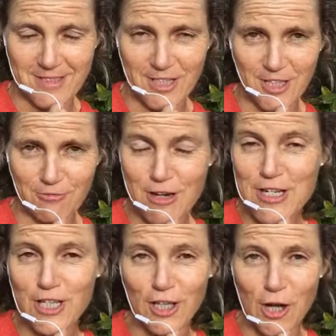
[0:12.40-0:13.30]
to
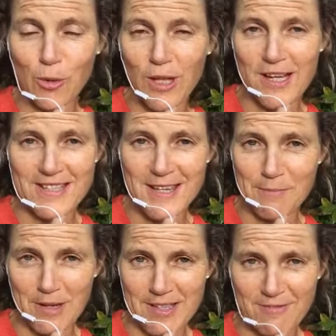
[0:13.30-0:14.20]
reaching the goal that I'd set
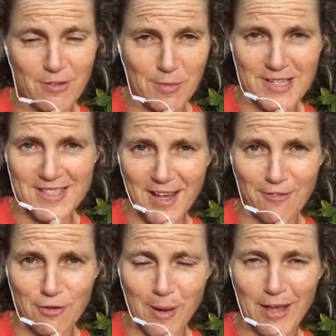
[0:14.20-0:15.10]
for
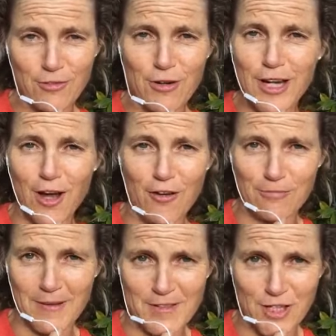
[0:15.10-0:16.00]
myself about
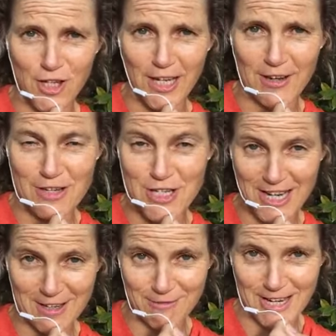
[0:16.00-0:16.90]
3.5 months earlier in
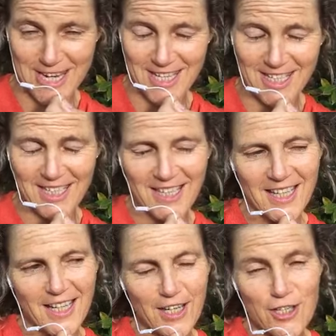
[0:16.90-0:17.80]
January,
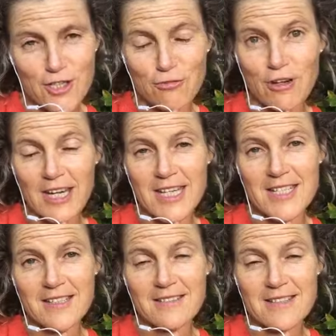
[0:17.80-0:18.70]
to
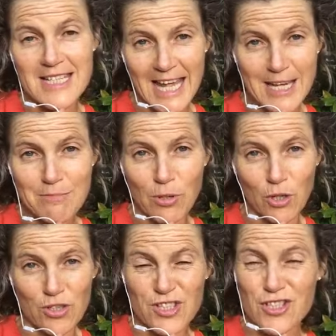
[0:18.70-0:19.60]
read 10
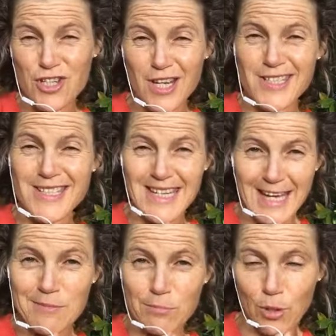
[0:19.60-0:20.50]
books, just
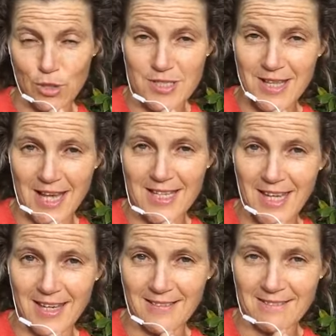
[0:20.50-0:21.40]
10 books that
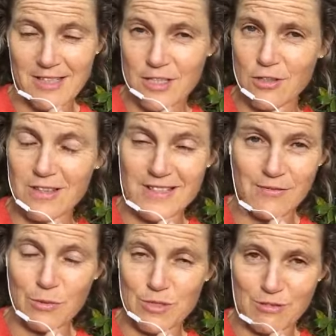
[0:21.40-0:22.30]
year. It's not as
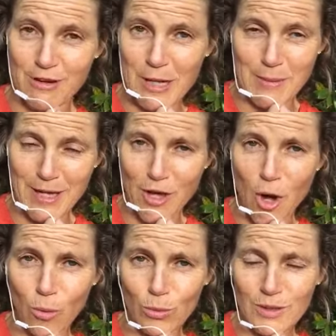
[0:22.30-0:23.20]
if it was a really big
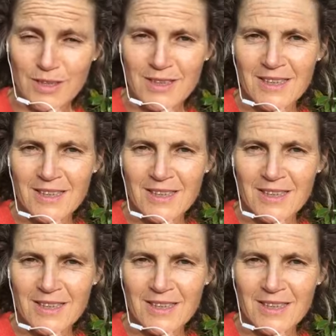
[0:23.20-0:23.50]
goal.